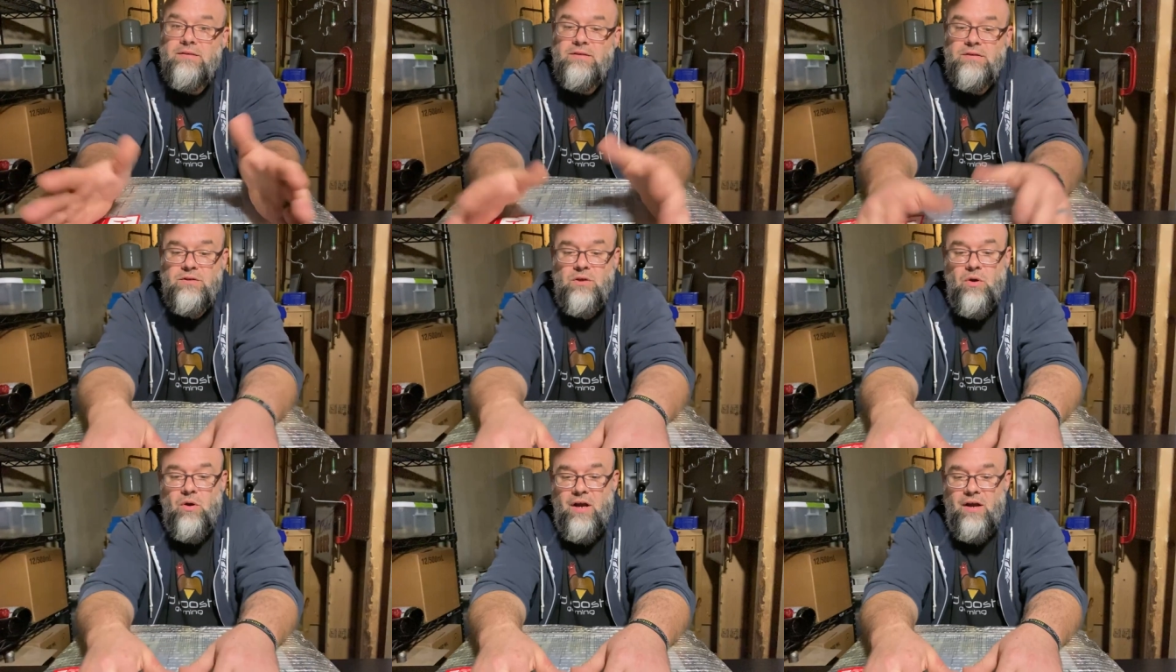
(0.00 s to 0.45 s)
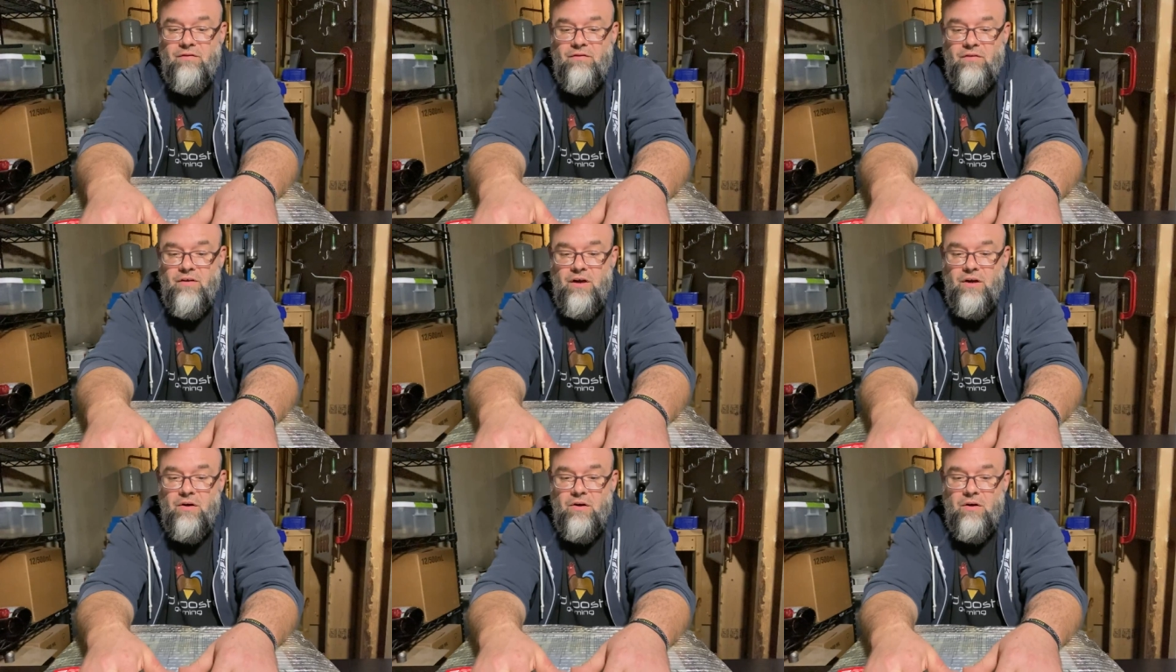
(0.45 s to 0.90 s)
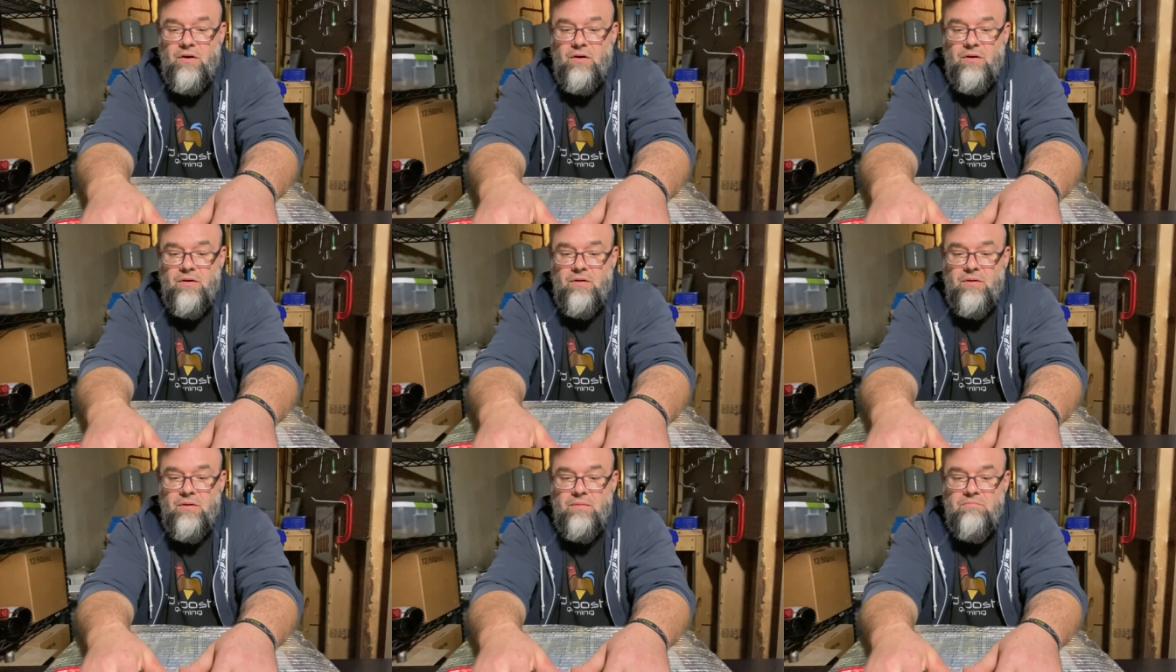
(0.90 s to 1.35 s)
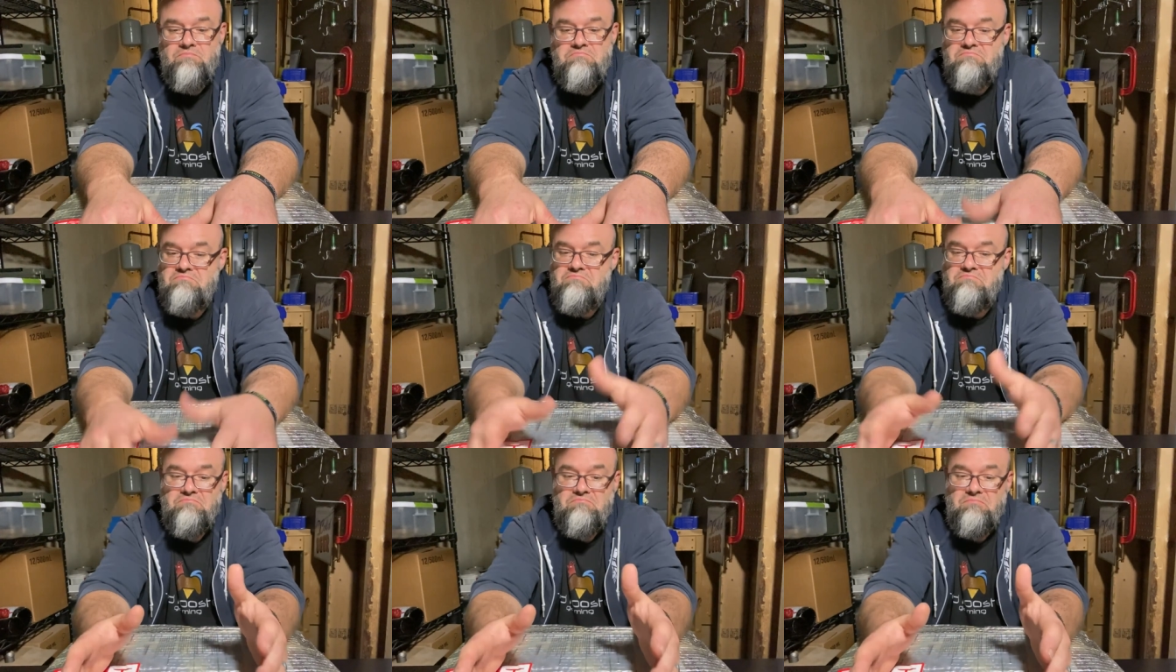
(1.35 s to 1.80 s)
So I figured,
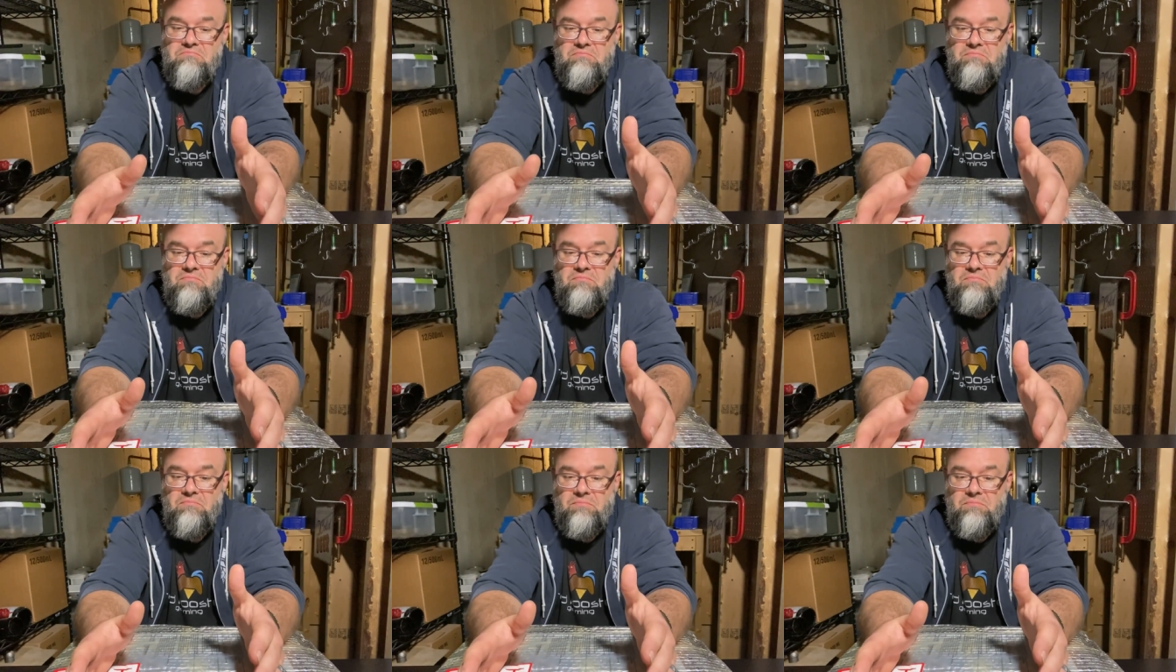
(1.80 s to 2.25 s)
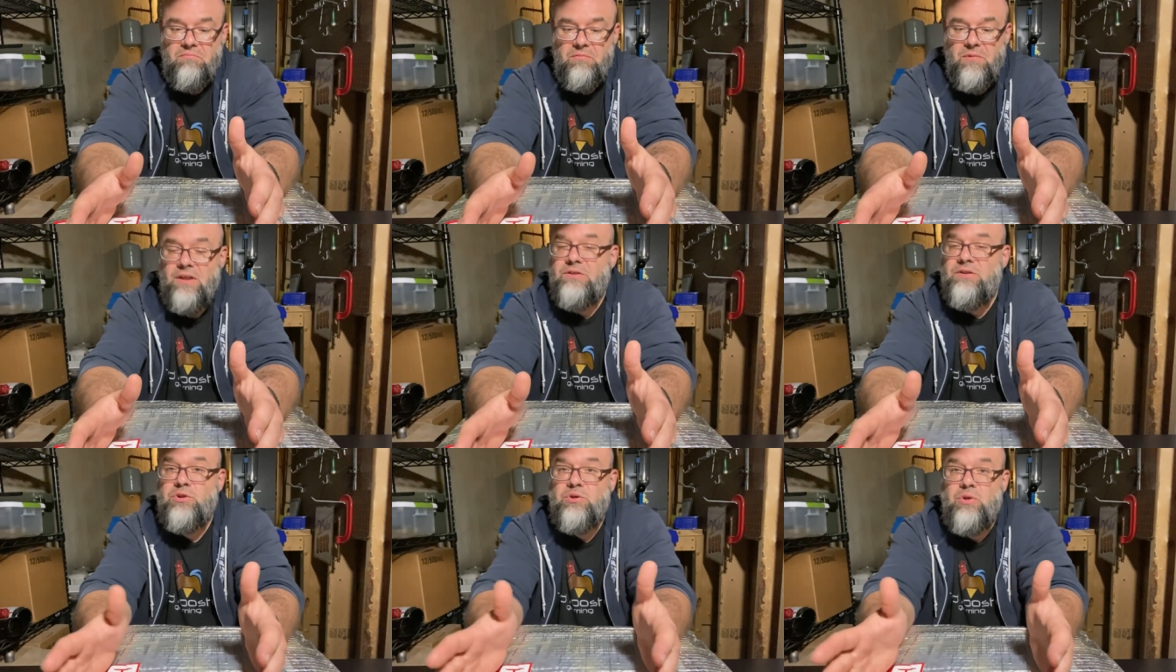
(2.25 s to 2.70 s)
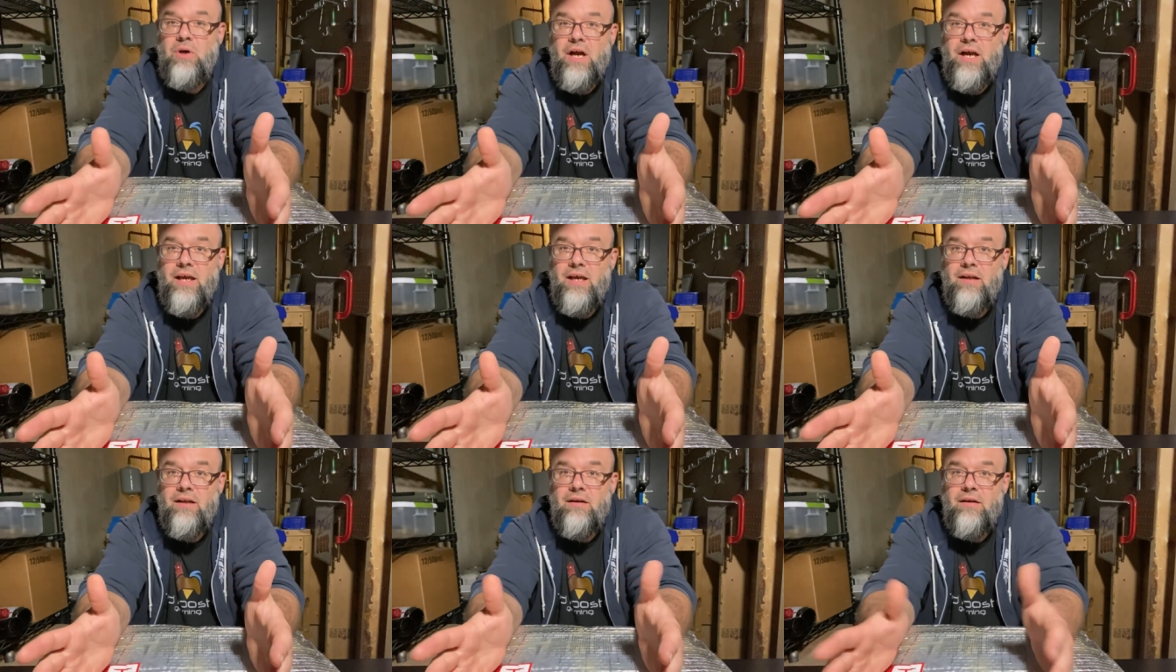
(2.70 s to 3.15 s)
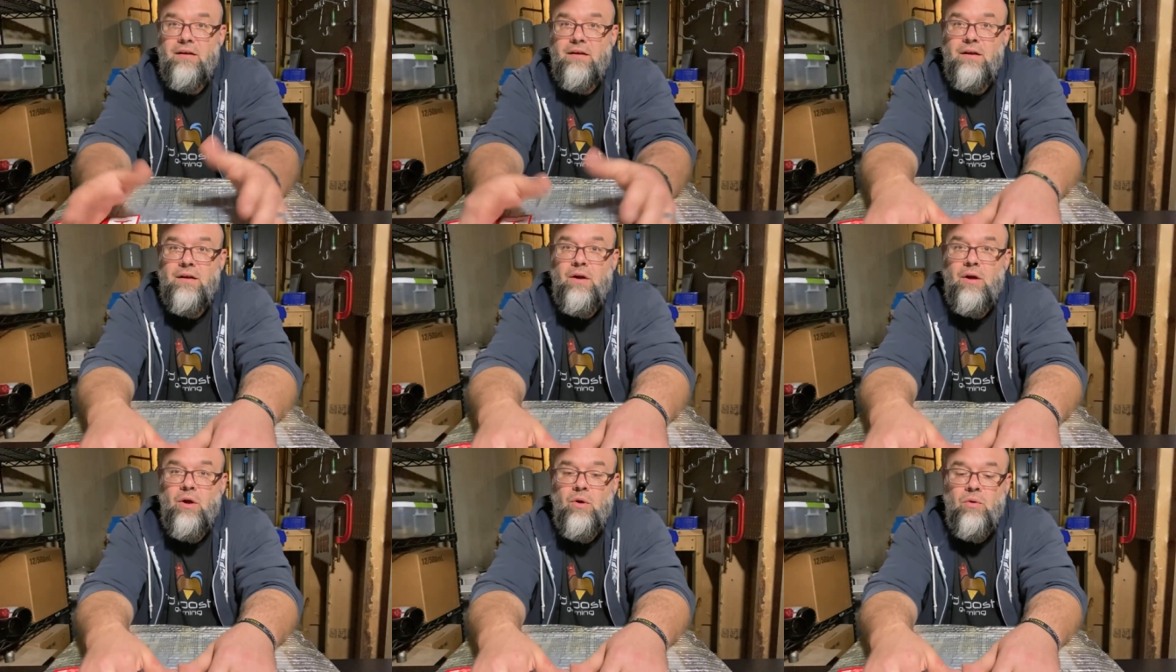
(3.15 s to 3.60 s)
let's try it,
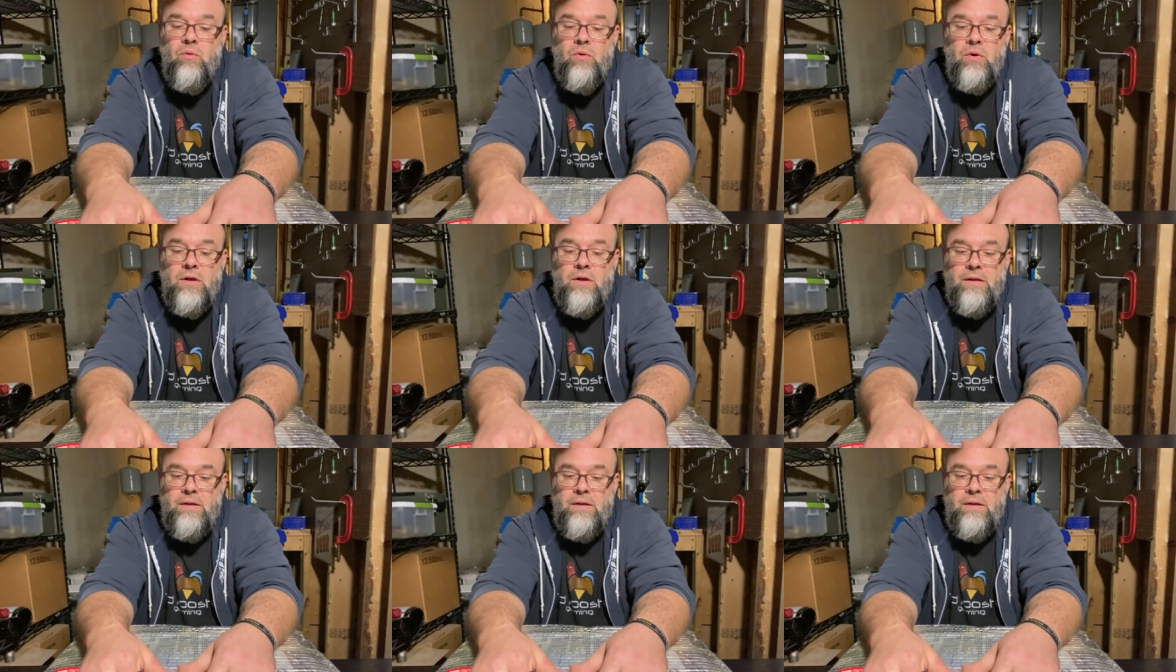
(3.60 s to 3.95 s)
you know.